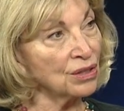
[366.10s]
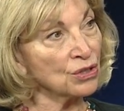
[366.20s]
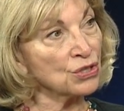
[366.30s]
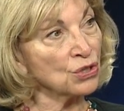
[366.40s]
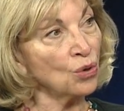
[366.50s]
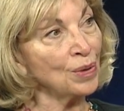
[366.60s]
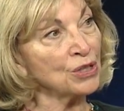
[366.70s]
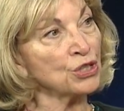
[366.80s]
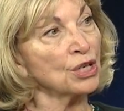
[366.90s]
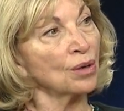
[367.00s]
there's so
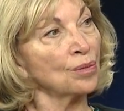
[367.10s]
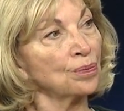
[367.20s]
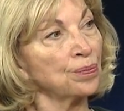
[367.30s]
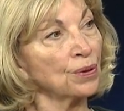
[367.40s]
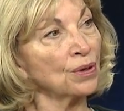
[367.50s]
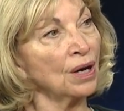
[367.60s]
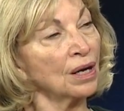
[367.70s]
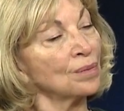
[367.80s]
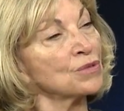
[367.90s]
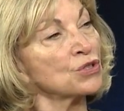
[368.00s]
much
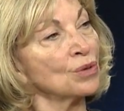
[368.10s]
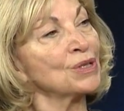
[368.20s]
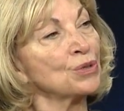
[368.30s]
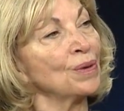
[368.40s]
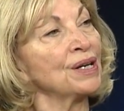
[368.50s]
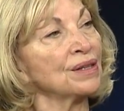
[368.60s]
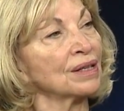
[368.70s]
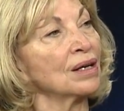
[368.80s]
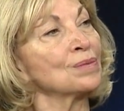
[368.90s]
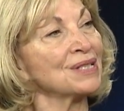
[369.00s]
money that
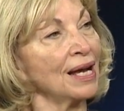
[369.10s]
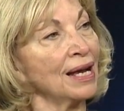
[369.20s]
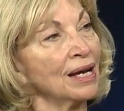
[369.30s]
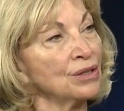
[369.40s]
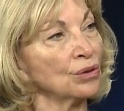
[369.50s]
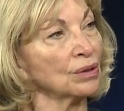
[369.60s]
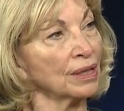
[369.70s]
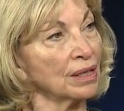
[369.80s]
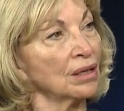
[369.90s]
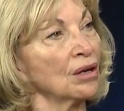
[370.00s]
comes
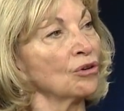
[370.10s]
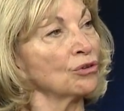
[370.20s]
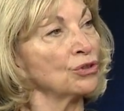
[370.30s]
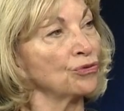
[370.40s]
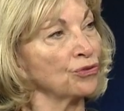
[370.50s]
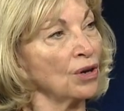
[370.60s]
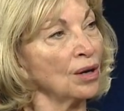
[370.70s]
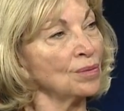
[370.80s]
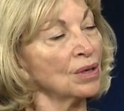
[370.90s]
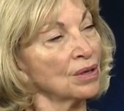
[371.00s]
annually
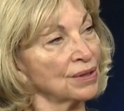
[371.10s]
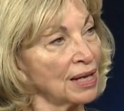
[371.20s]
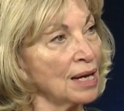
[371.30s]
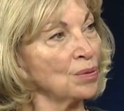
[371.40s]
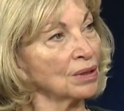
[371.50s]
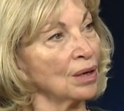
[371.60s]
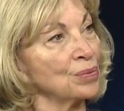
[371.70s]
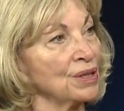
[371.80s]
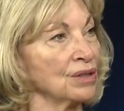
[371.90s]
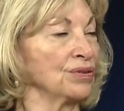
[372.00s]
from the cable
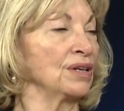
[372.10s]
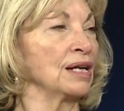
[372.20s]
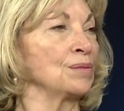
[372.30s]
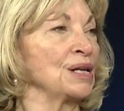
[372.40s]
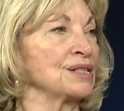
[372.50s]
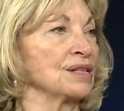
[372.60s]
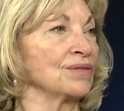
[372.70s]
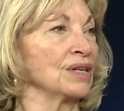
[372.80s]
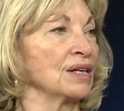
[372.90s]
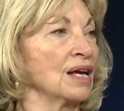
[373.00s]
company to fund
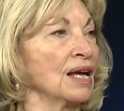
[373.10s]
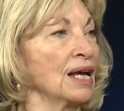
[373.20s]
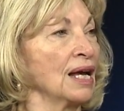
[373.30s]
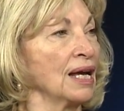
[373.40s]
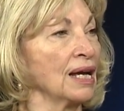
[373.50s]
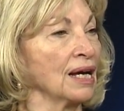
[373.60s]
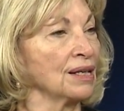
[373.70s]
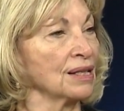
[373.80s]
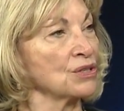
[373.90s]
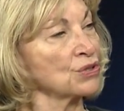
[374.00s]
MATV.
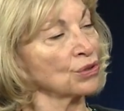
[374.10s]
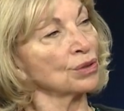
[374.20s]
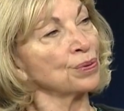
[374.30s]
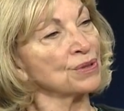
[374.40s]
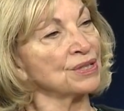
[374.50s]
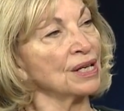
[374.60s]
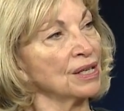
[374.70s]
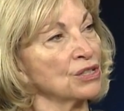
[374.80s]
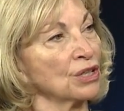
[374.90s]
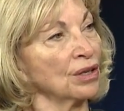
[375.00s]
And it's a certain
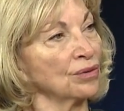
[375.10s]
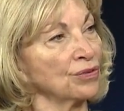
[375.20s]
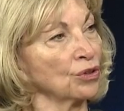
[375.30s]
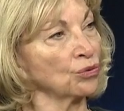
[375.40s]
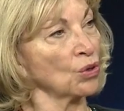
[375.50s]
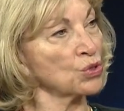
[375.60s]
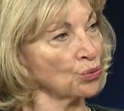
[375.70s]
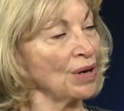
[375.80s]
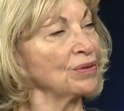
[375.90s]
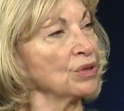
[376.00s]
percentage of the gross
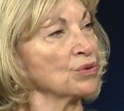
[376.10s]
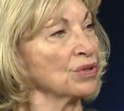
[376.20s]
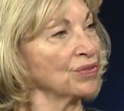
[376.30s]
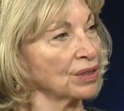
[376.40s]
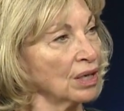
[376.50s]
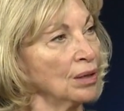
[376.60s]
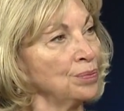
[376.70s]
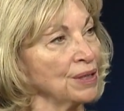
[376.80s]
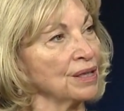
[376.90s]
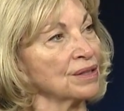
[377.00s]
revenues of the
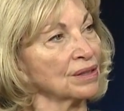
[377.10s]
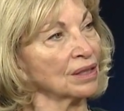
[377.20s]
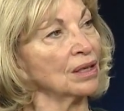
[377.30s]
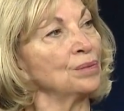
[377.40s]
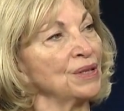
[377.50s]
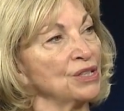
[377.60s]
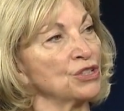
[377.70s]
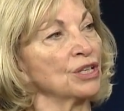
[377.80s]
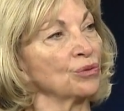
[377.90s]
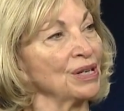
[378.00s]
company that the company
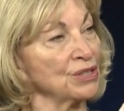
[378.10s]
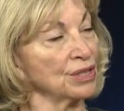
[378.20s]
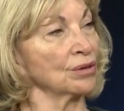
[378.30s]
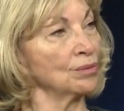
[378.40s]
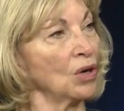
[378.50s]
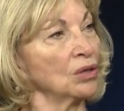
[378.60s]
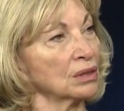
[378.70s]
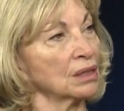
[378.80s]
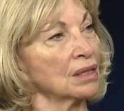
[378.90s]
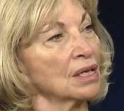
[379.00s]
generates here in
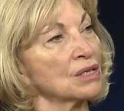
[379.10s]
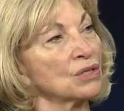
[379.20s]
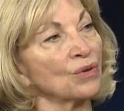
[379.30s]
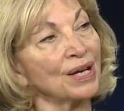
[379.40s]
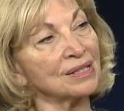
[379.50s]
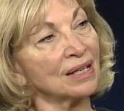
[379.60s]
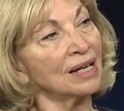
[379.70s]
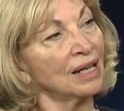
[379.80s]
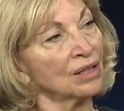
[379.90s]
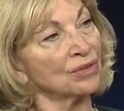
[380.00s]
Malden. So that's
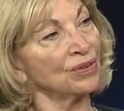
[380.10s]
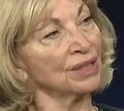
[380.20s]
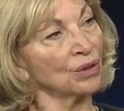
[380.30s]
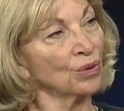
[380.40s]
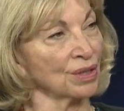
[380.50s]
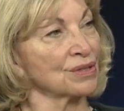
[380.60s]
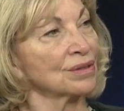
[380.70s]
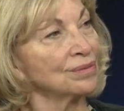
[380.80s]
kind of how the funding works.